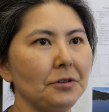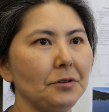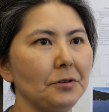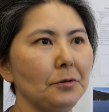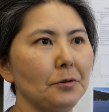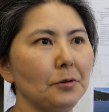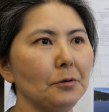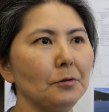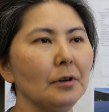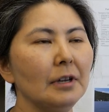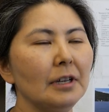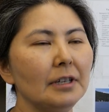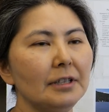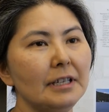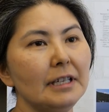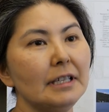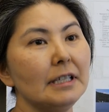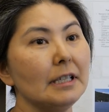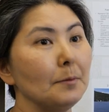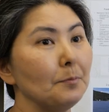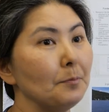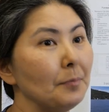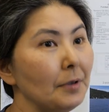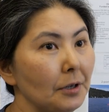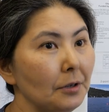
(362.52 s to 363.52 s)
to
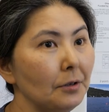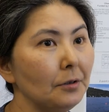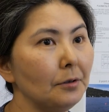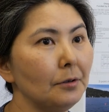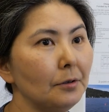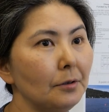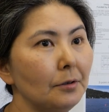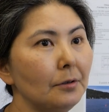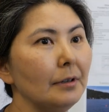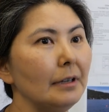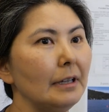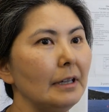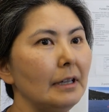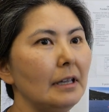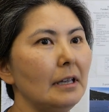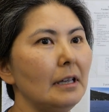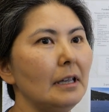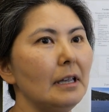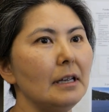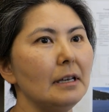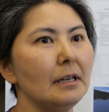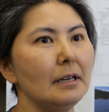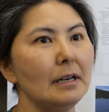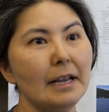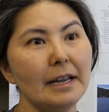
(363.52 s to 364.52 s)
disappear
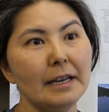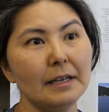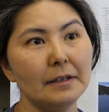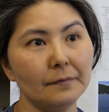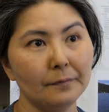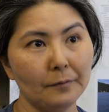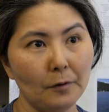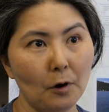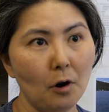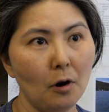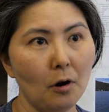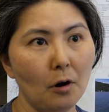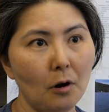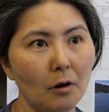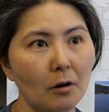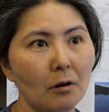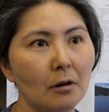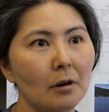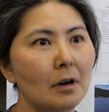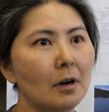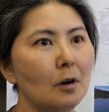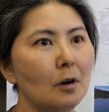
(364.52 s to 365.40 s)
in late fall